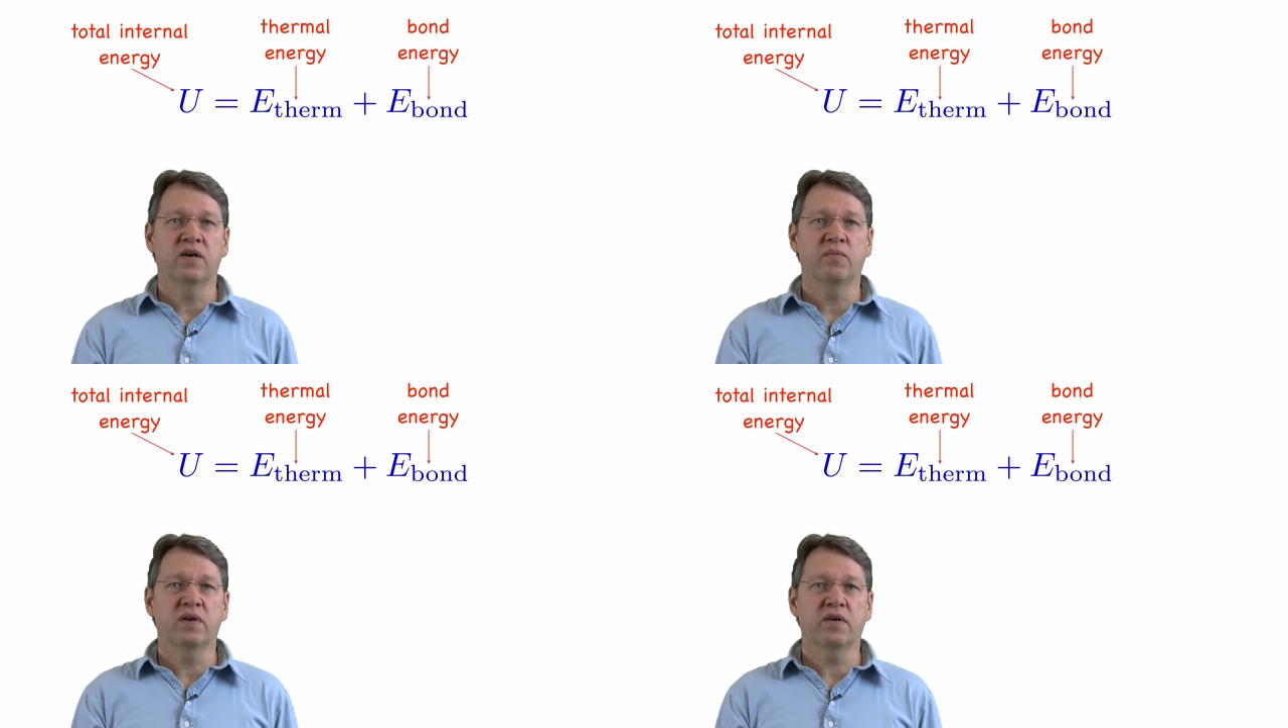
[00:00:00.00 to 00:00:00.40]

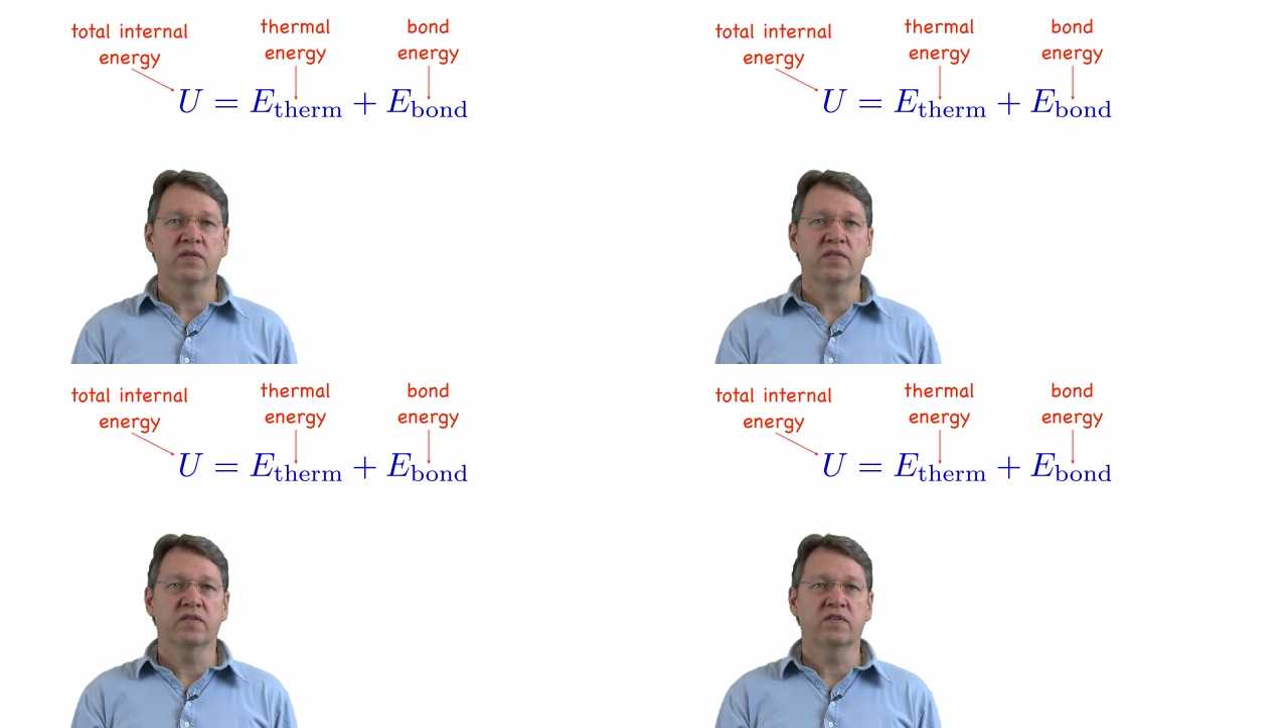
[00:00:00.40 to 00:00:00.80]
We know
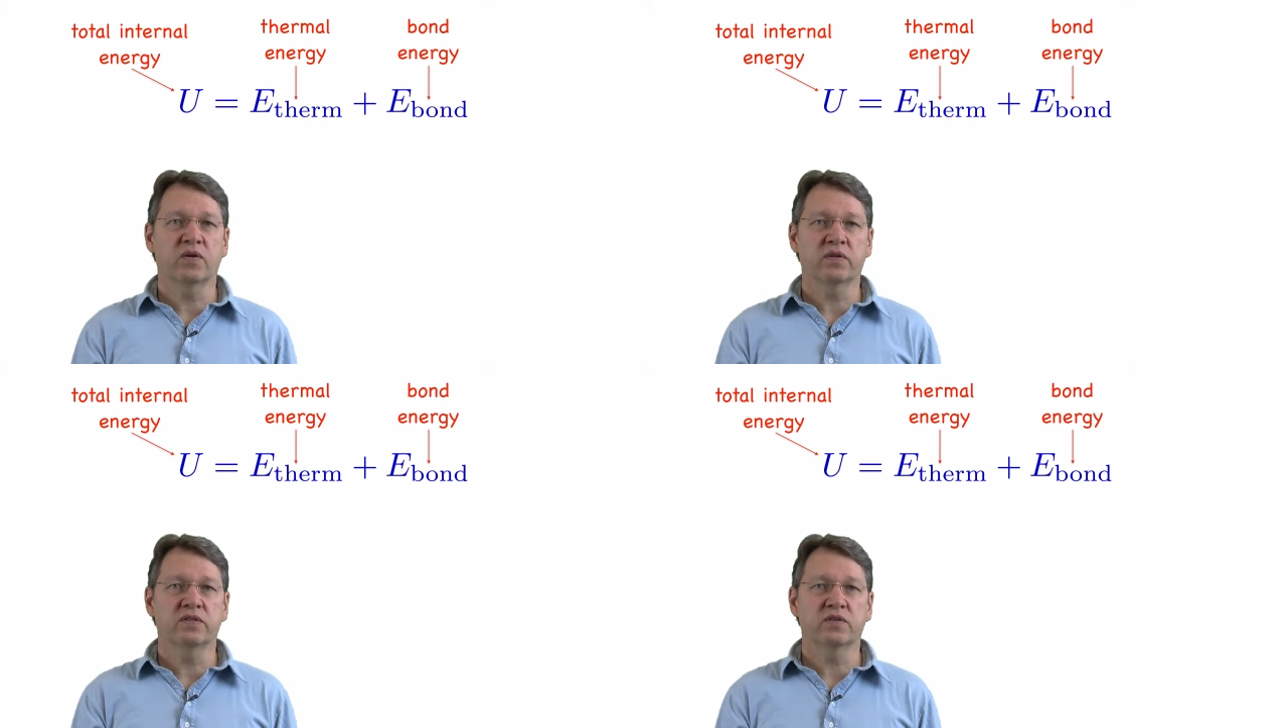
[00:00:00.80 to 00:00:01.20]
that the
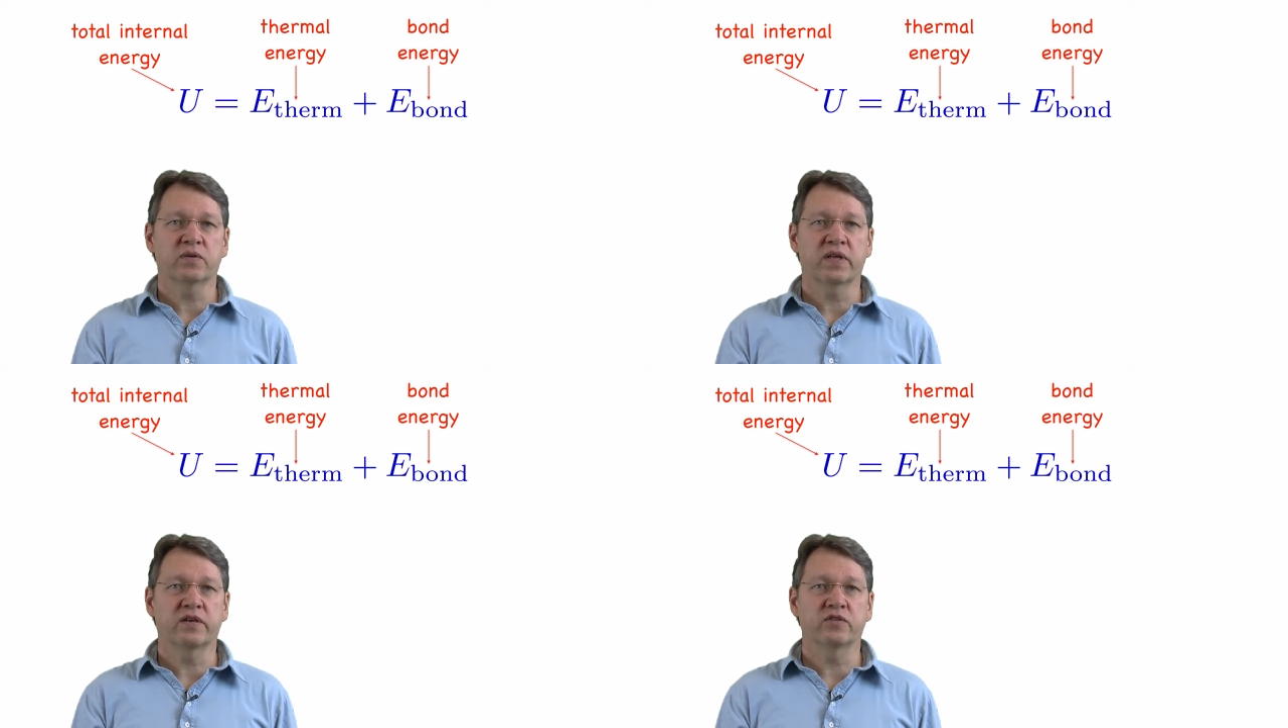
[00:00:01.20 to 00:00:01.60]
total
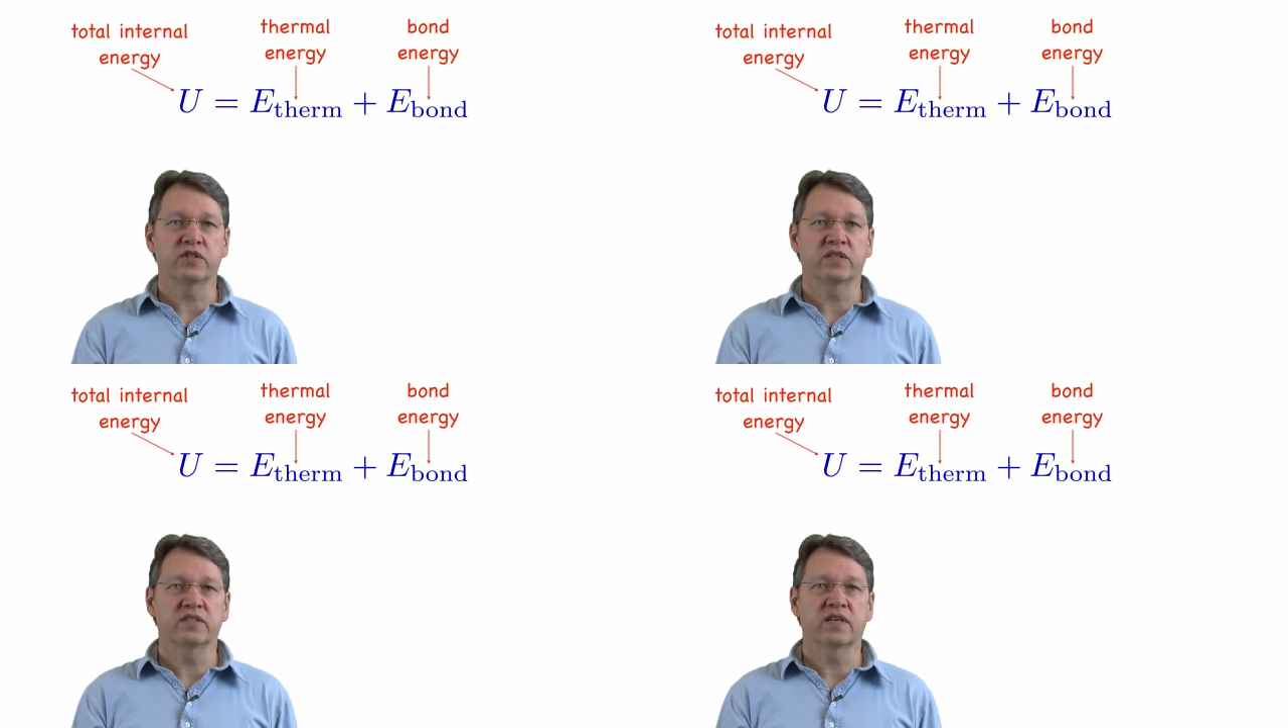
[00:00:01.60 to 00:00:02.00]
internal
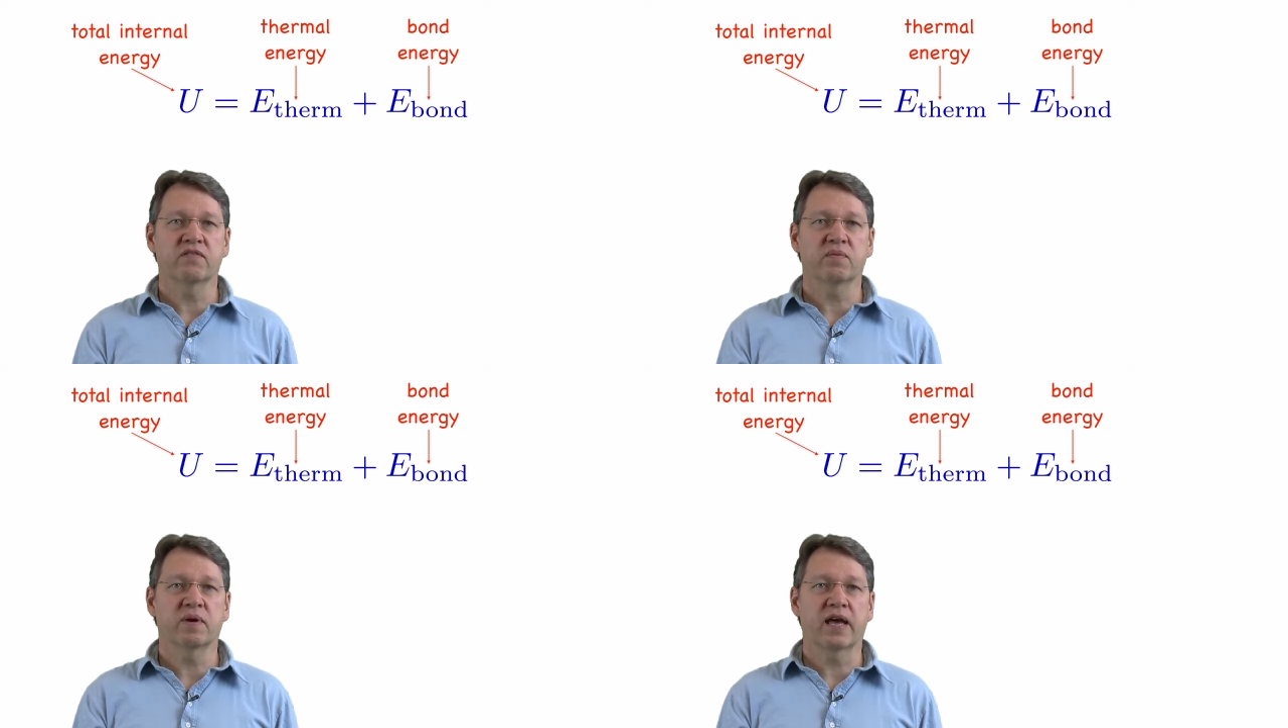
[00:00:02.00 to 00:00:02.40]
energy is
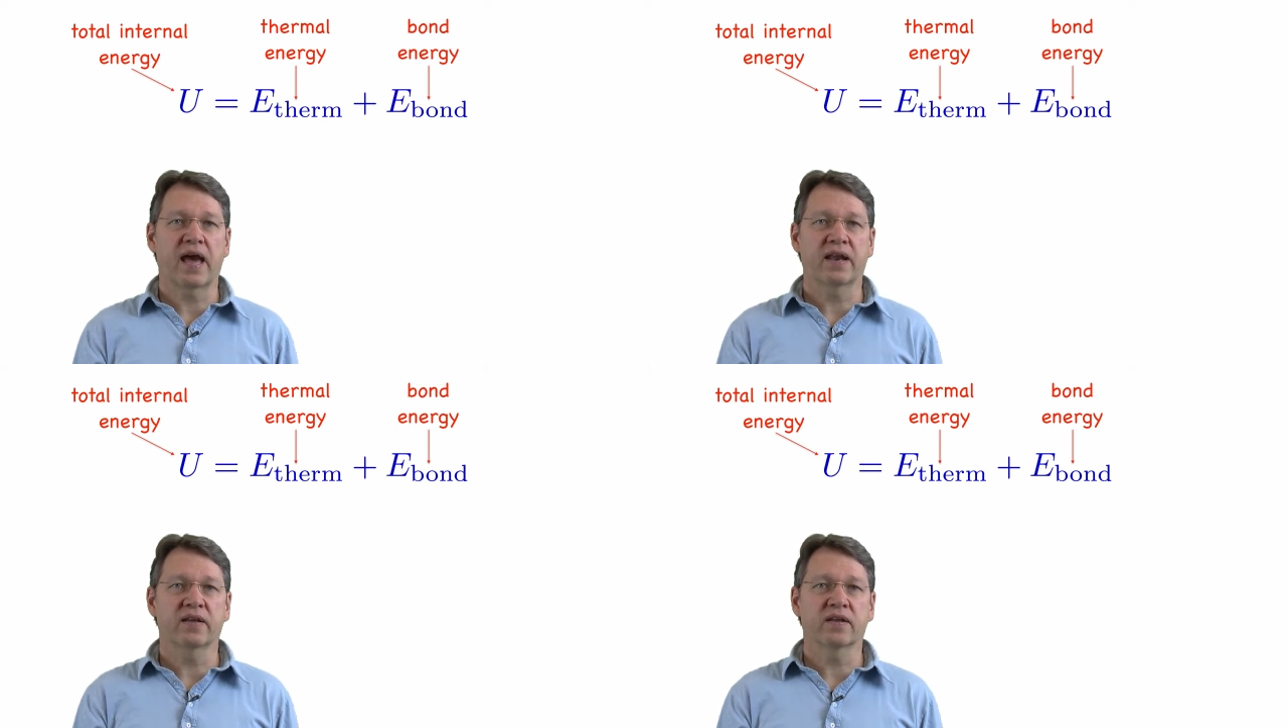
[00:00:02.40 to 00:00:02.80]
given by
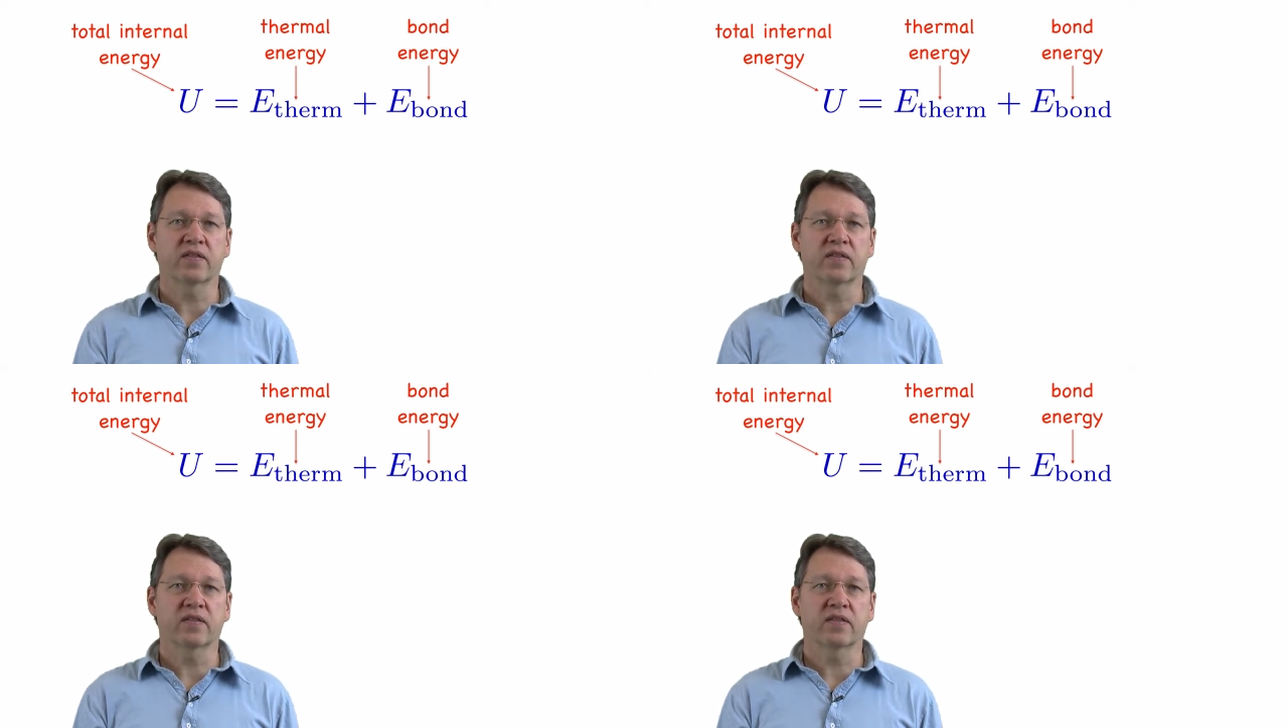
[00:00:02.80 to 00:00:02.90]
adding